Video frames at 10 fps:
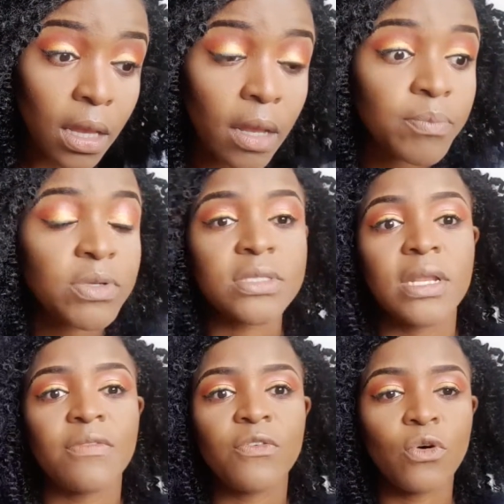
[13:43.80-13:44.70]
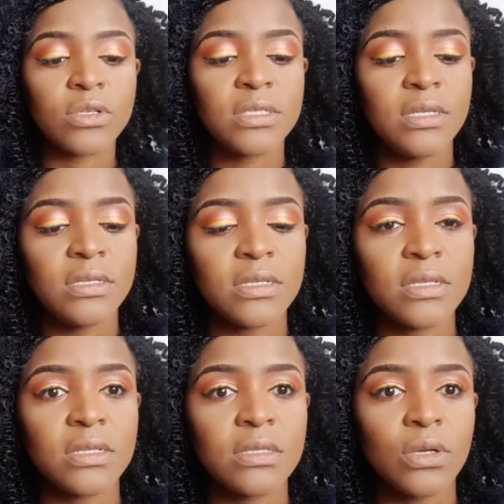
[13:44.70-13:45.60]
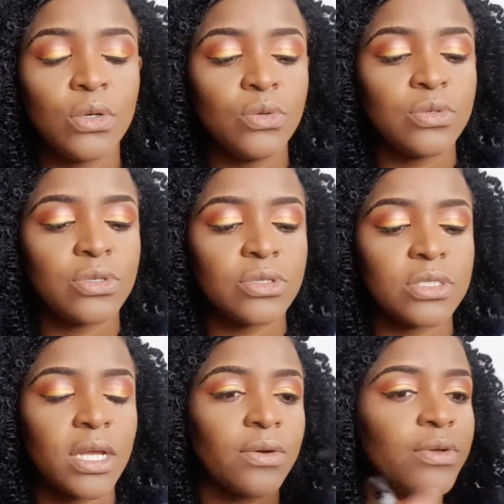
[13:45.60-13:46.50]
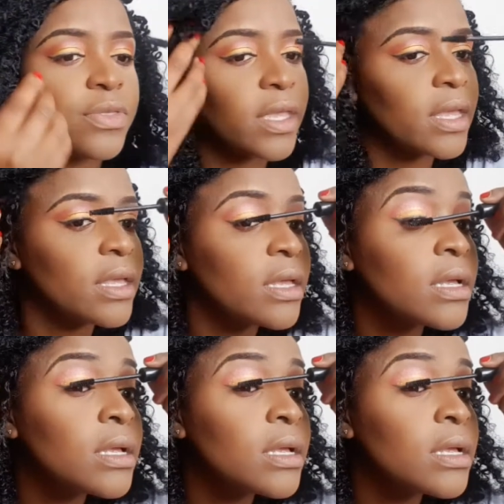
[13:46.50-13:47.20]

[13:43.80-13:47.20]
and put the falsies and then the glue's just stuck on there.